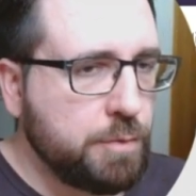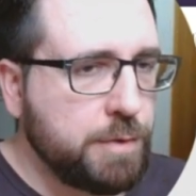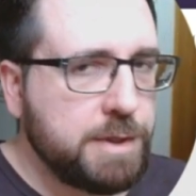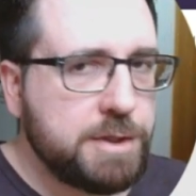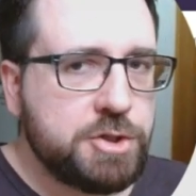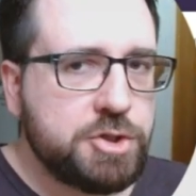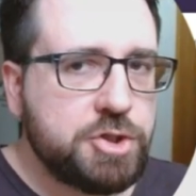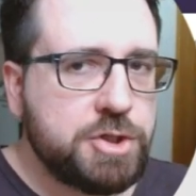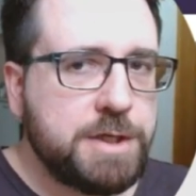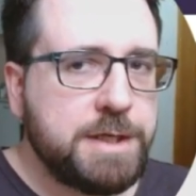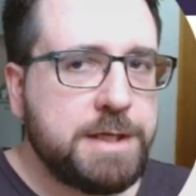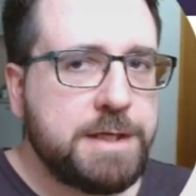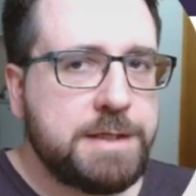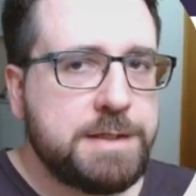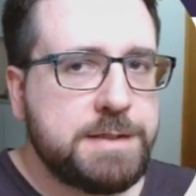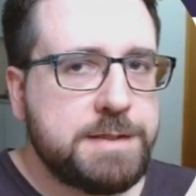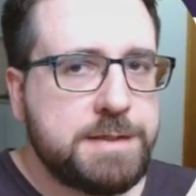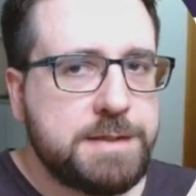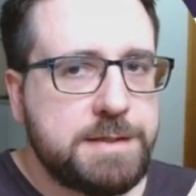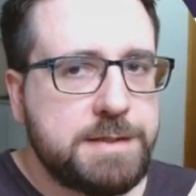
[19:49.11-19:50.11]
which
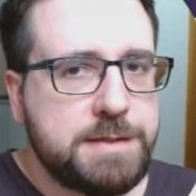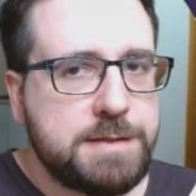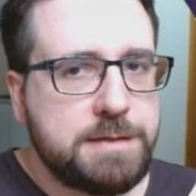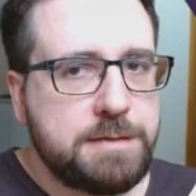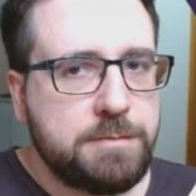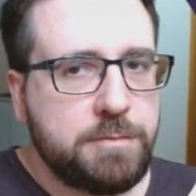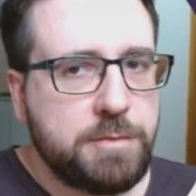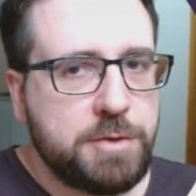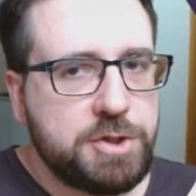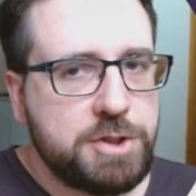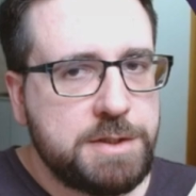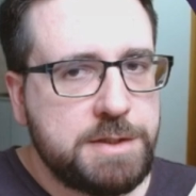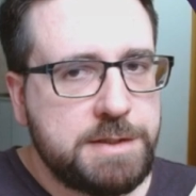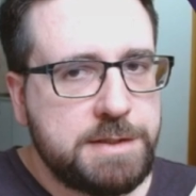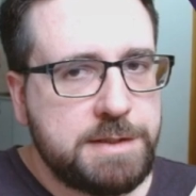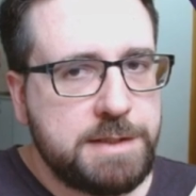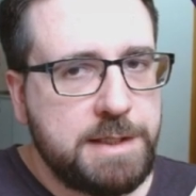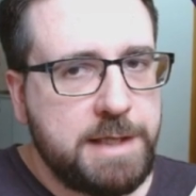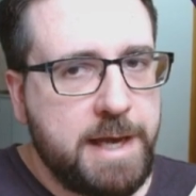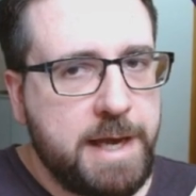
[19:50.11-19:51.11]
is
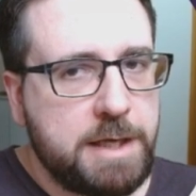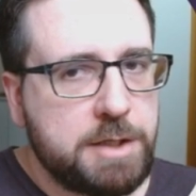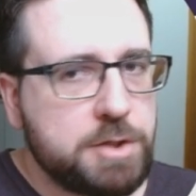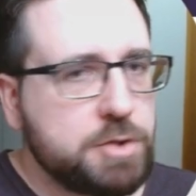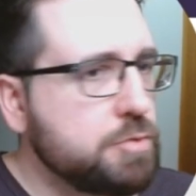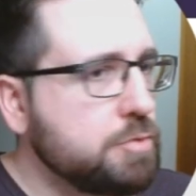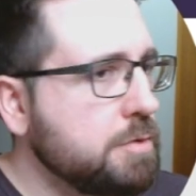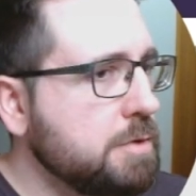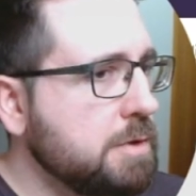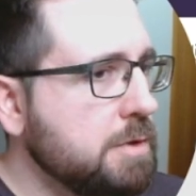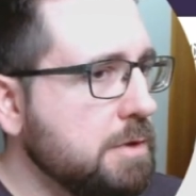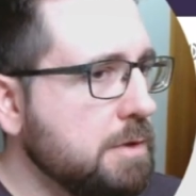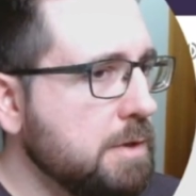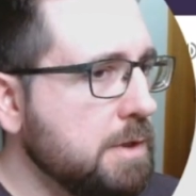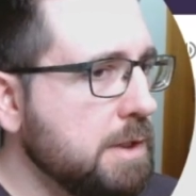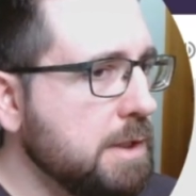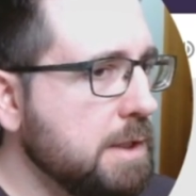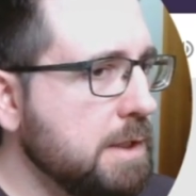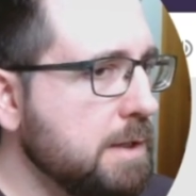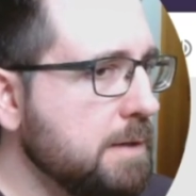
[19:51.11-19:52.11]
the
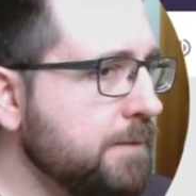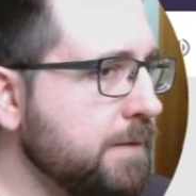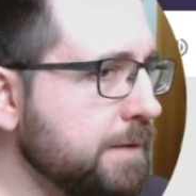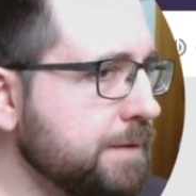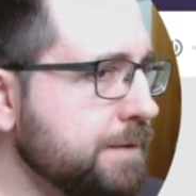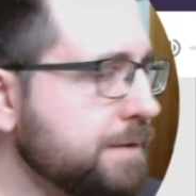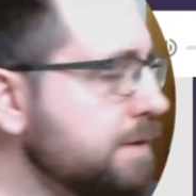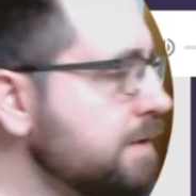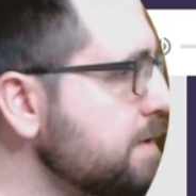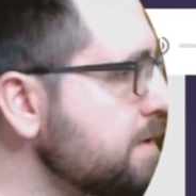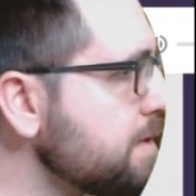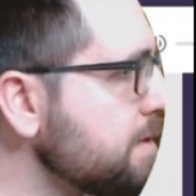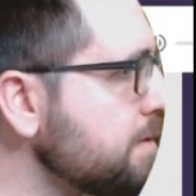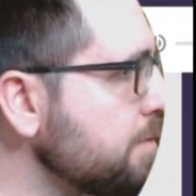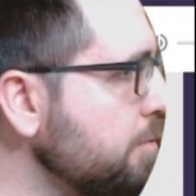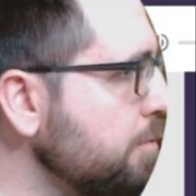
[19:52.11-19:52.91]
actual filters,